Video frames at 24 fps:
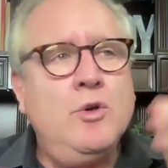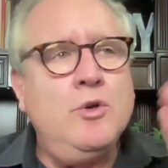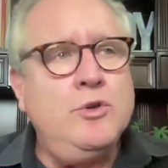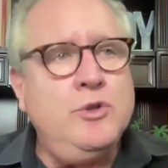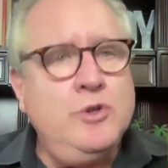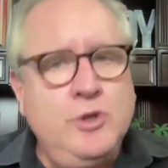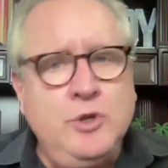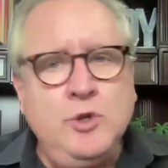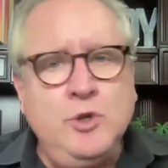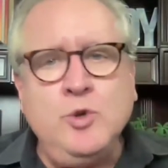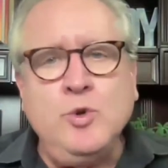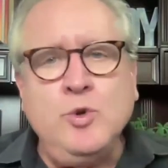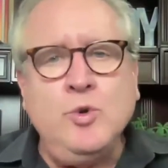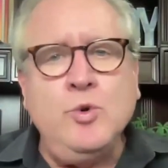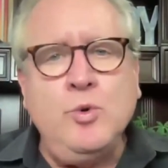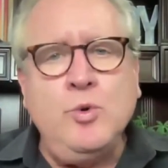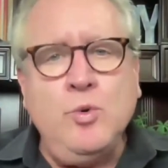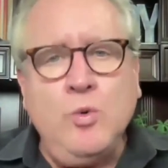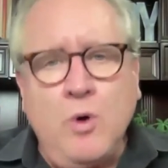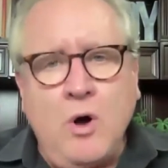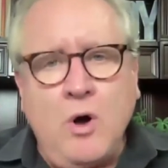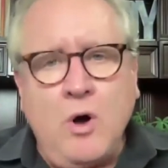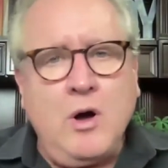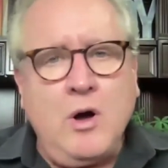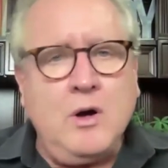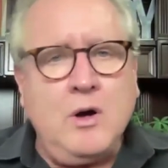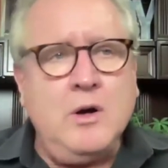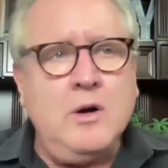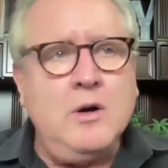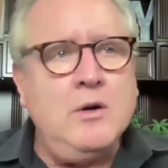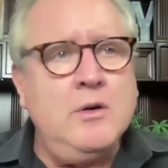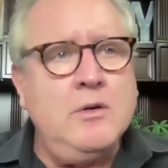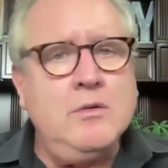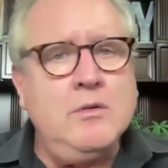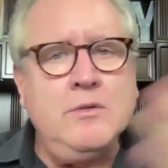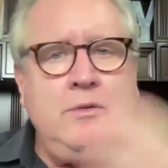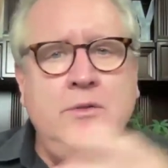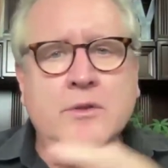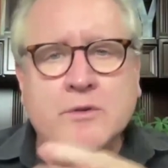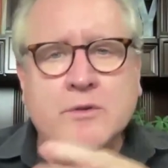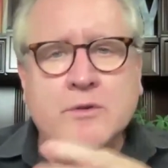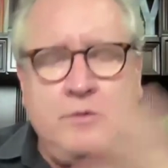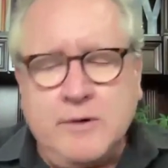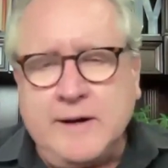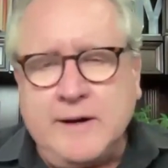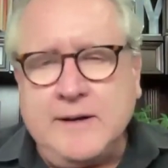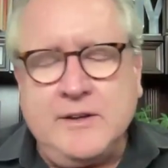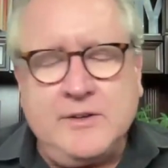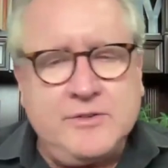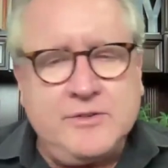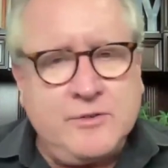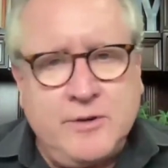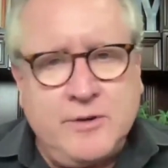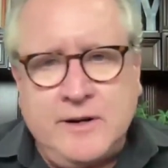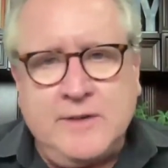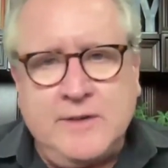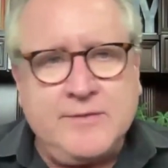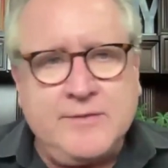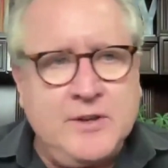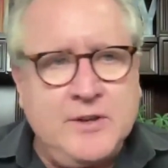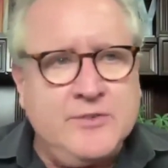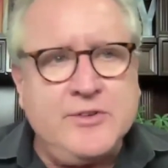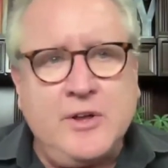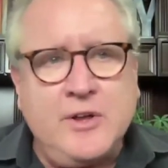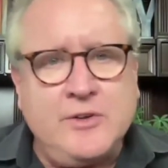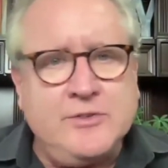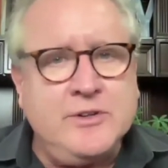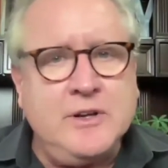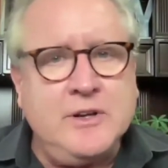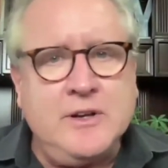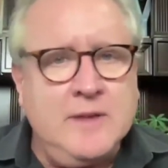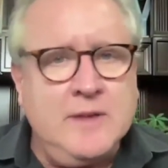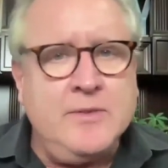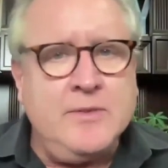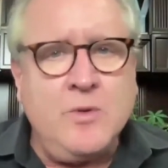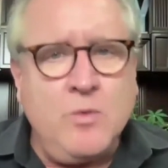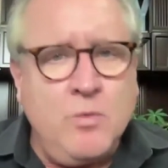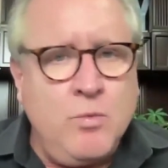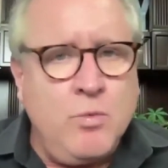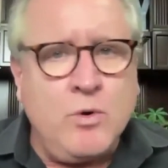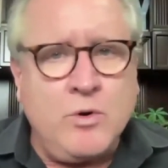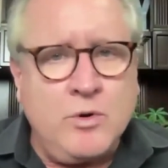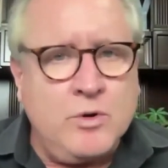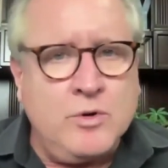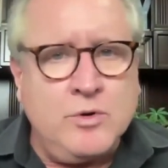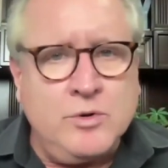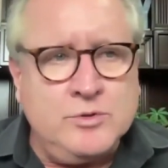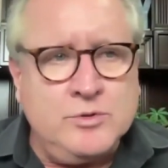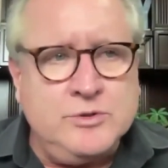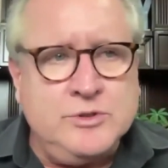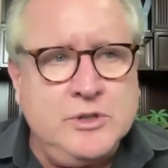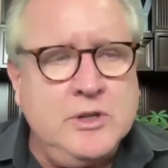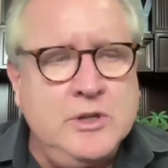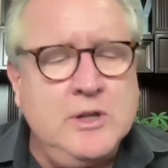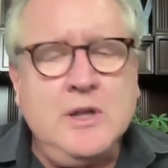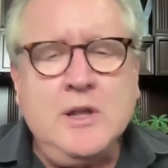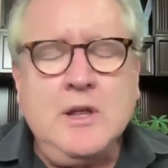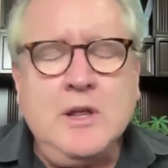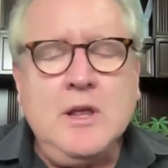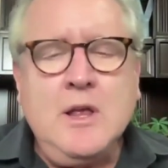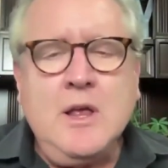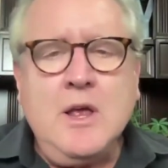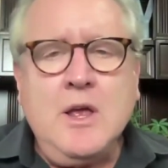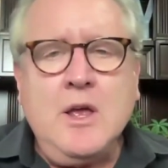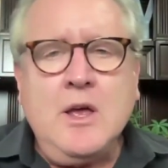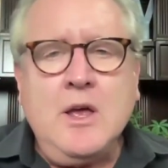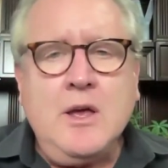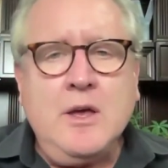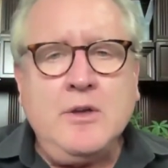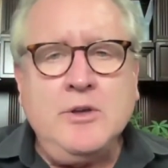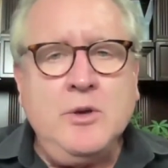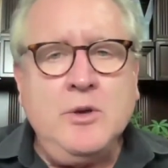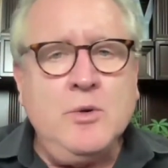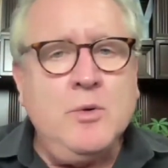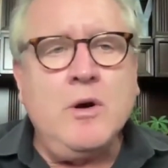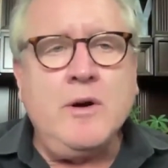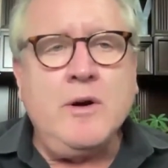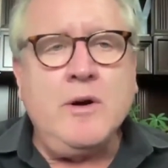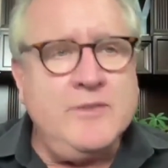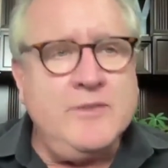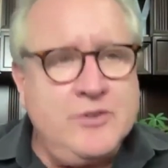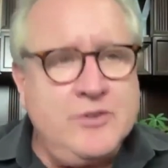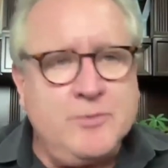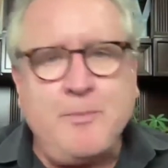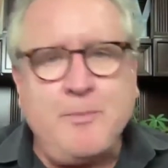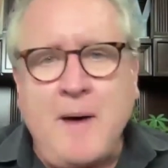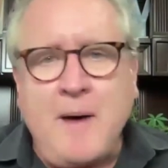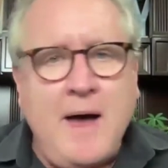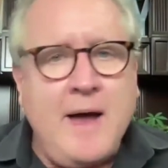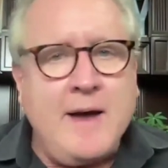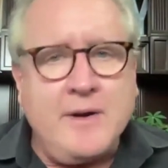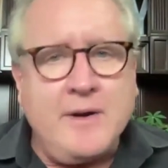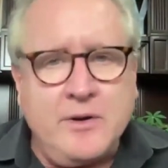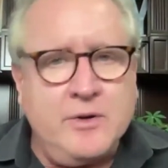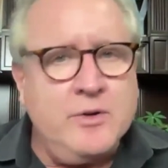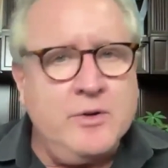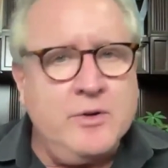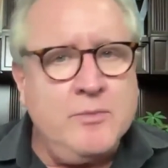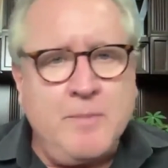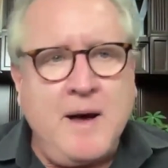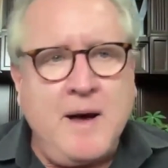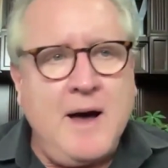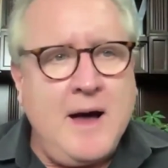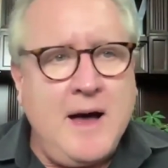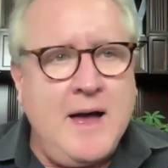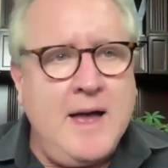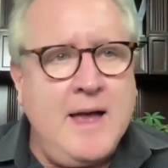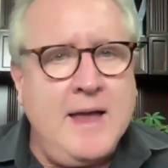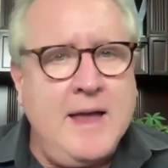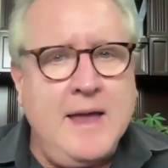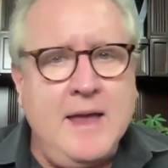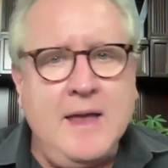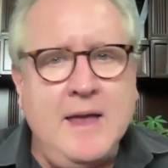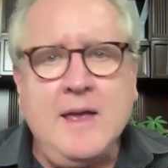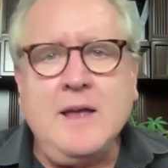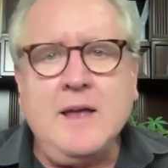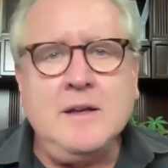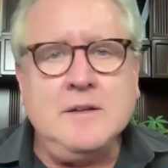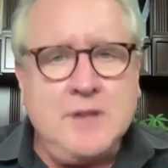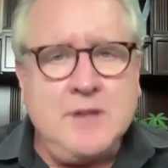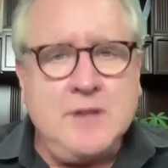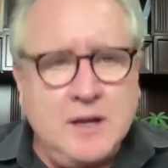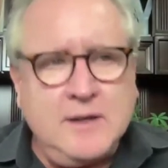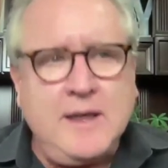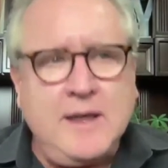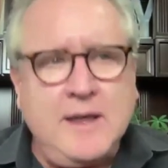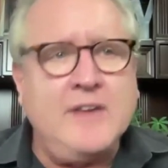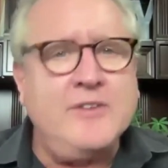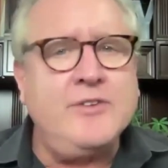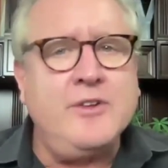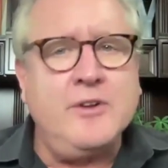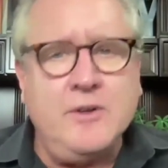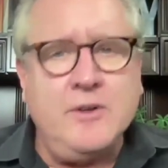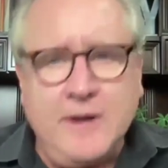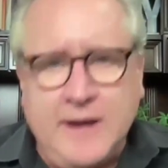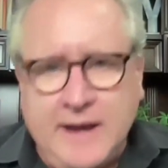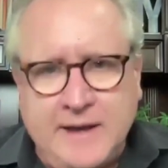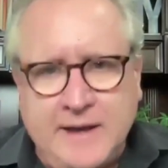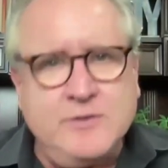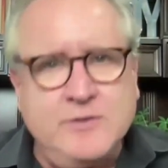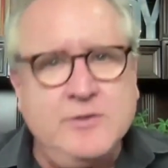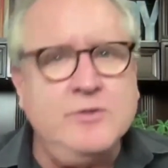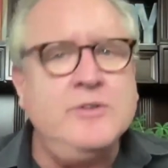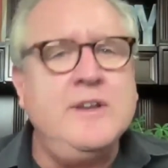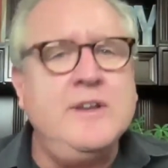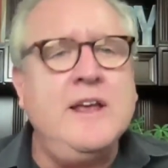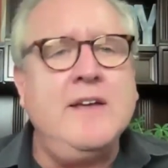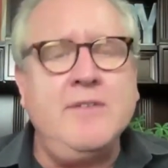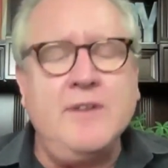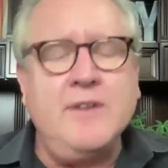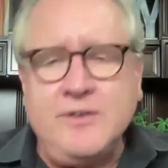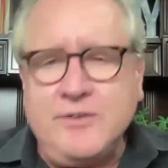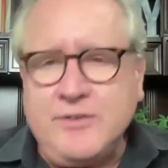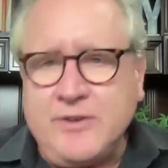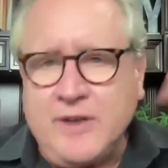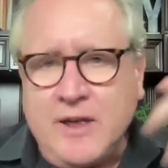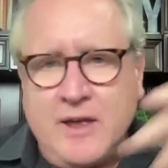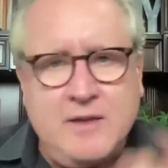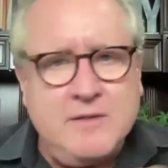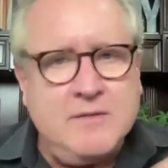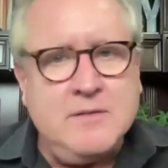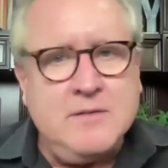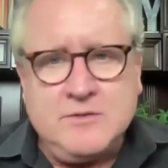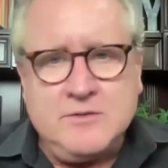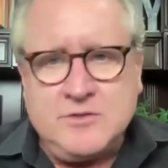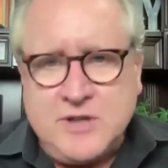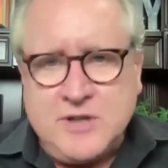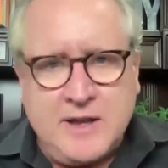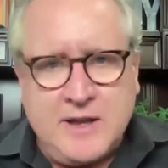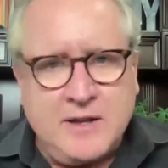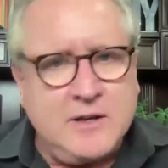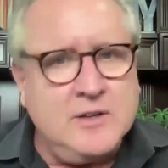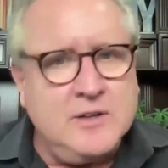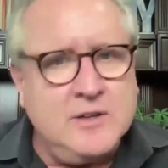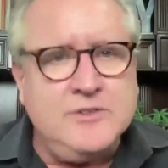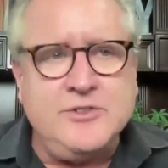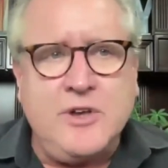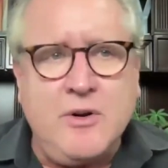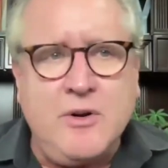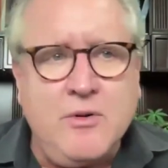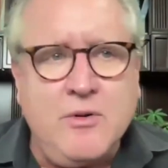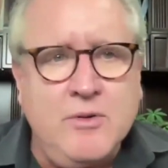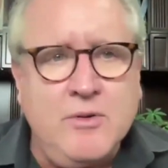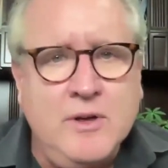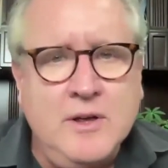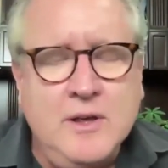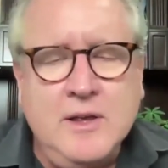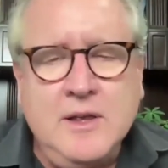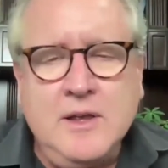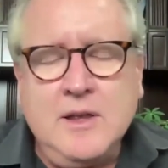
you are the greatest creative consultant in the world. You are inspired by Doug Kessler, Andrew Davis, and Jay Kunzo.